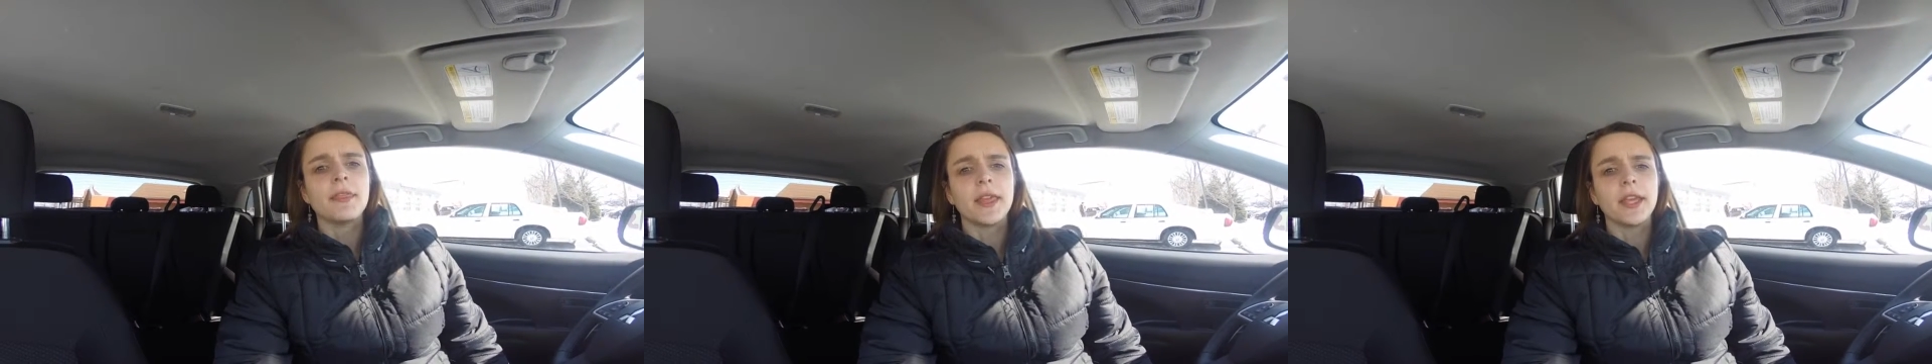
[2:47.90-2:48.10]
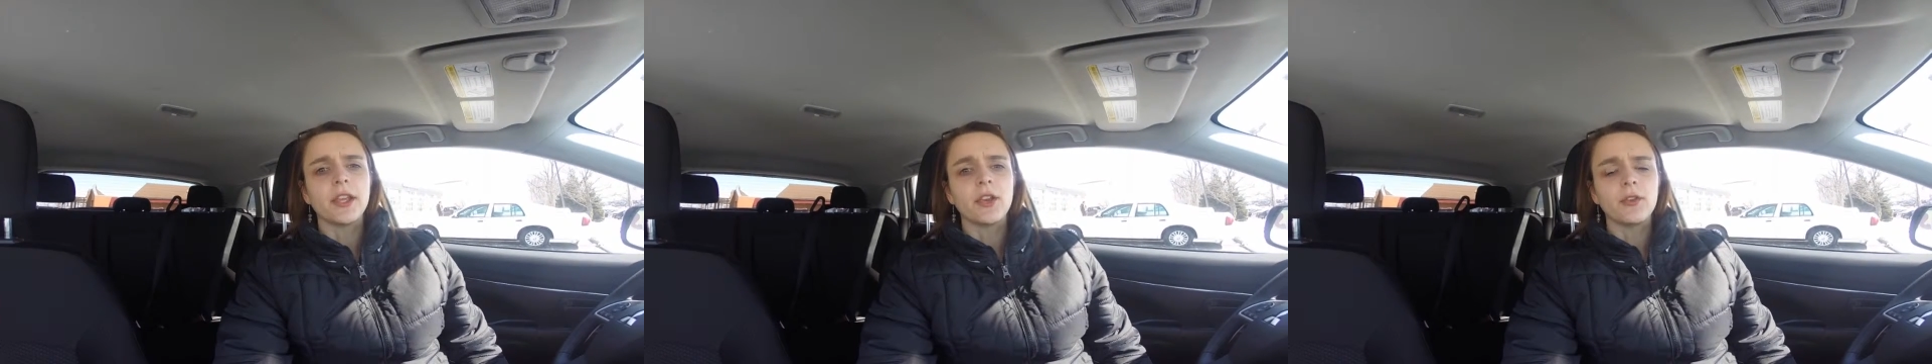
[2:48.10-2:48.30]

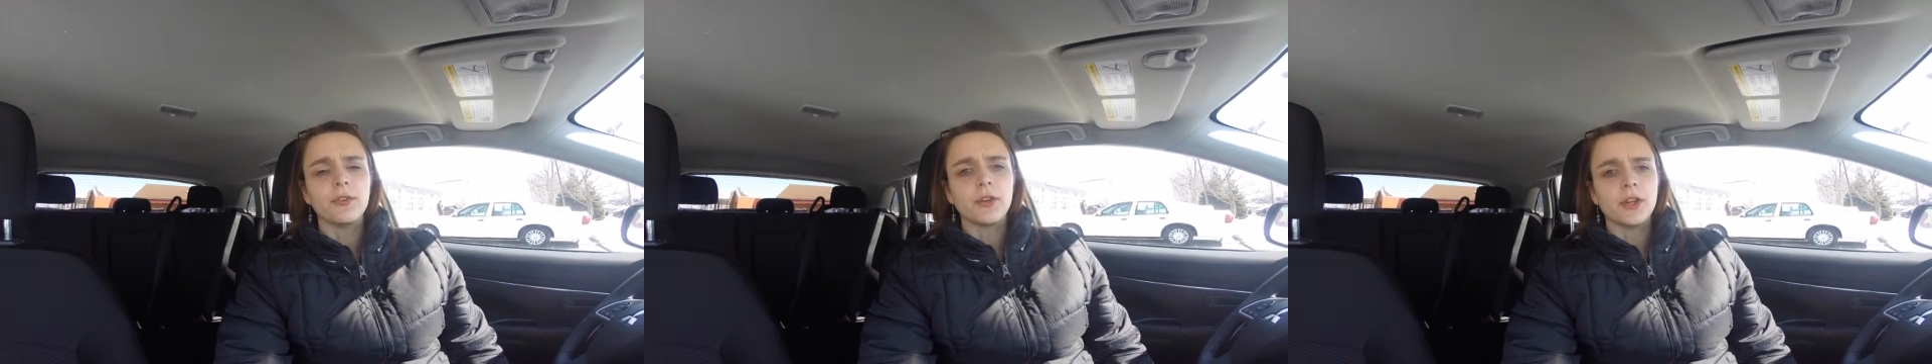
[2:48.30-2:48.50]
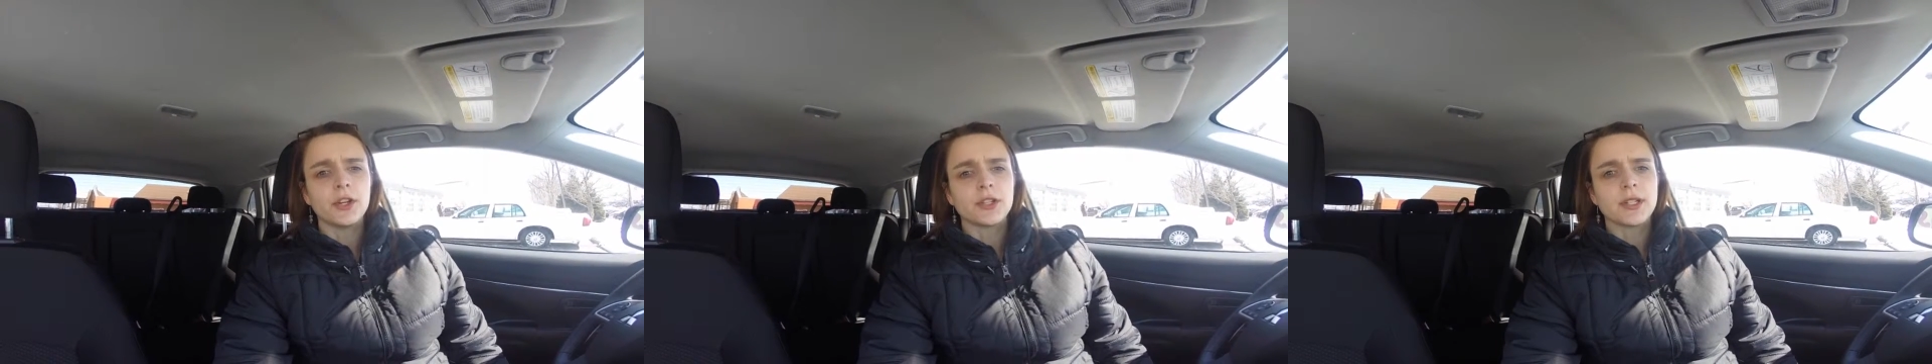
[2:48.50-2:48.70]
Thank you
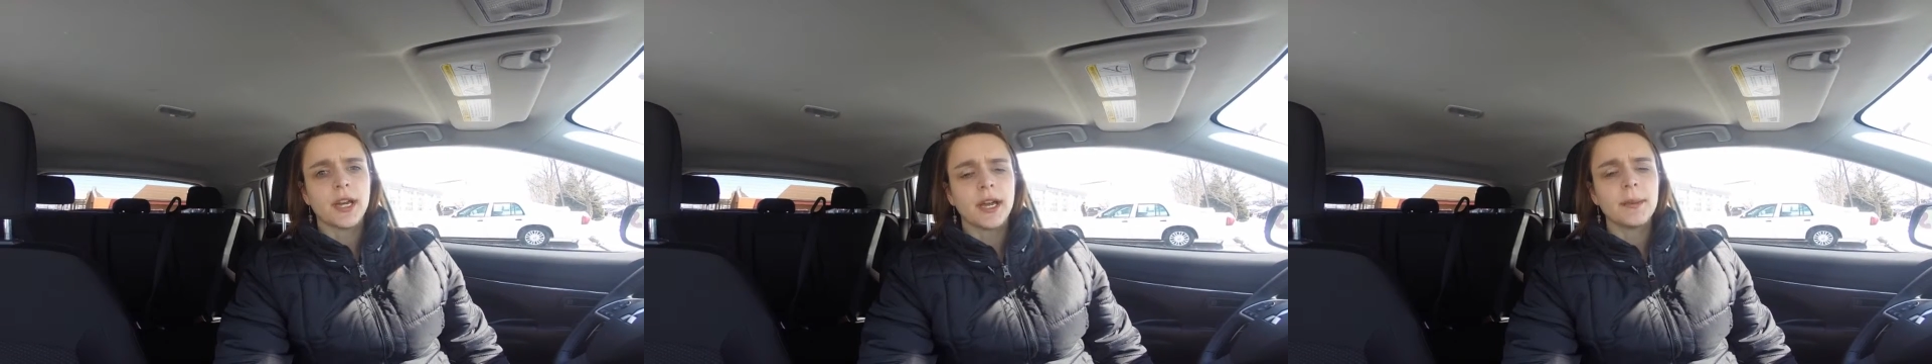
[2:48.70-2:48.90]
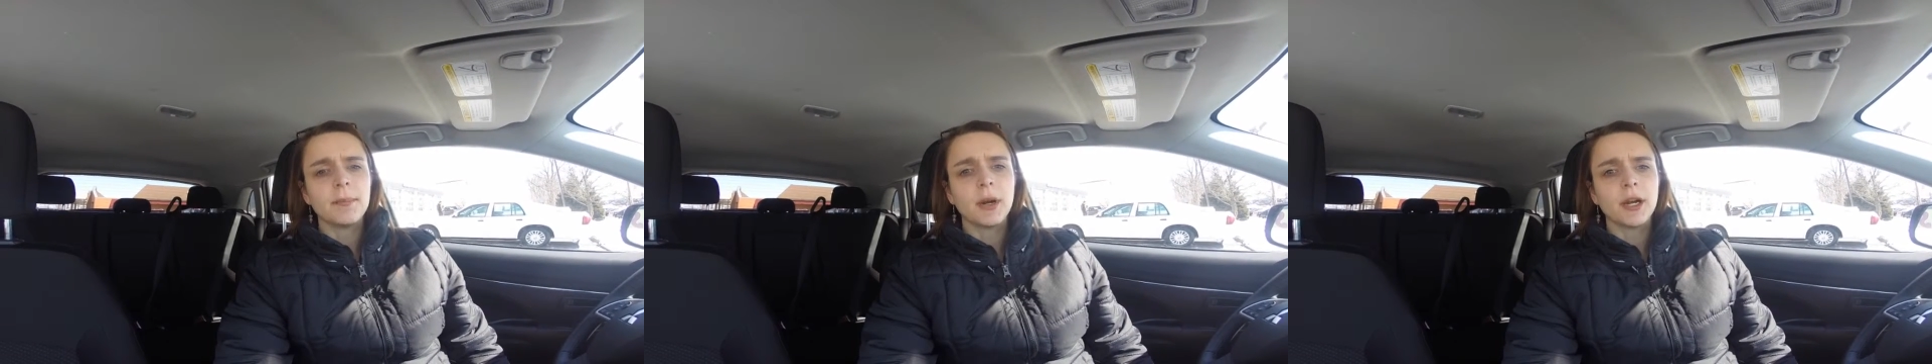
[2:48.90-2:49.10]
for your
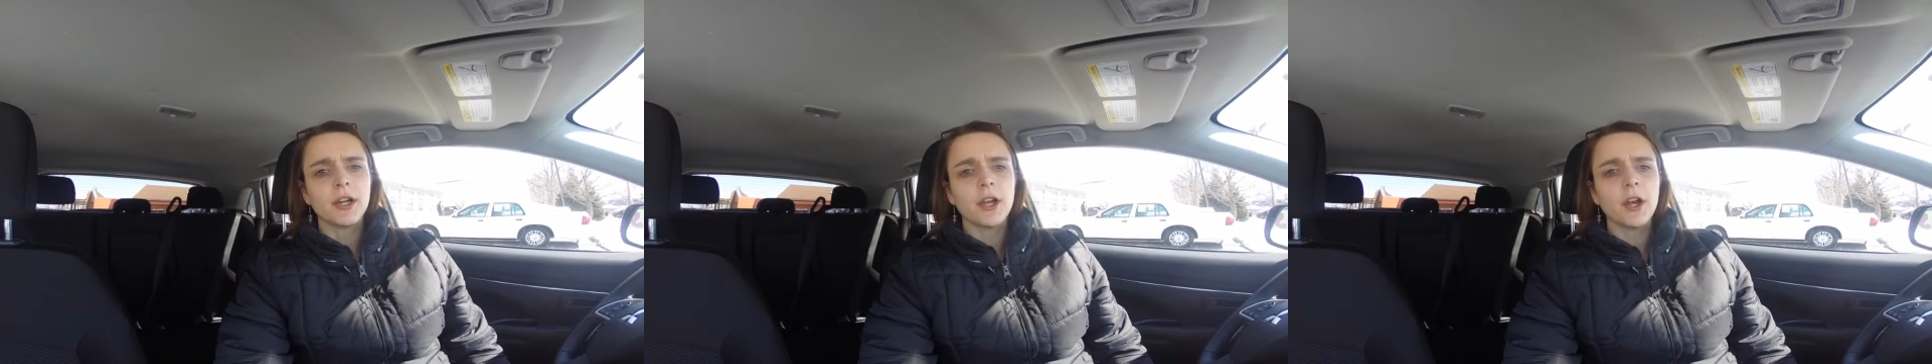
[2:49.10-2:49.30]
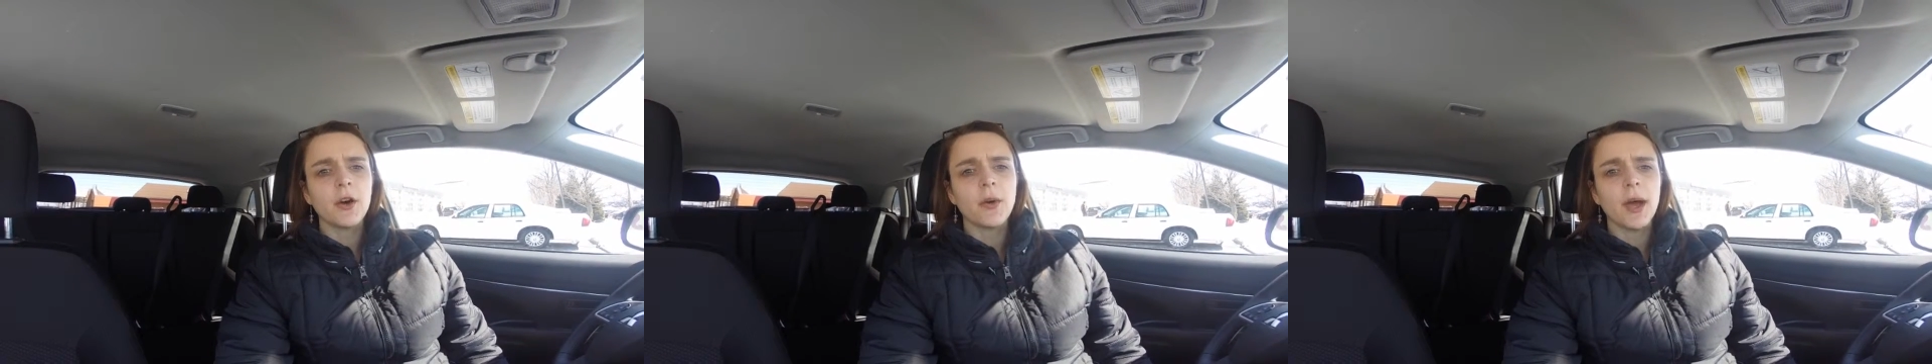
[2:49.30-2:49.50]
time,
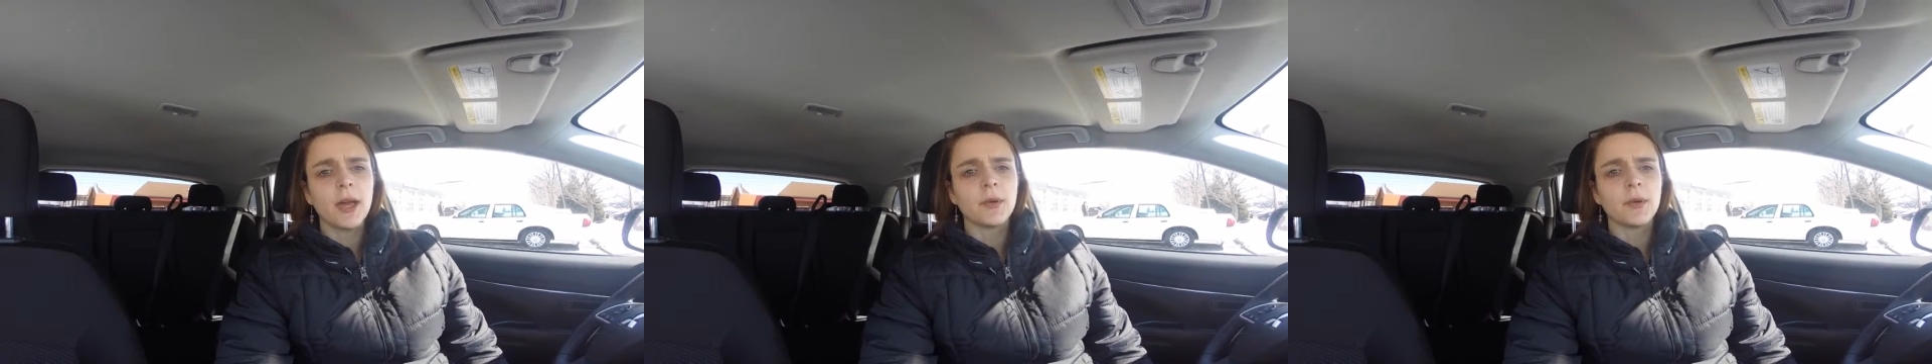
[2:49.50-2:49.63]
Margot,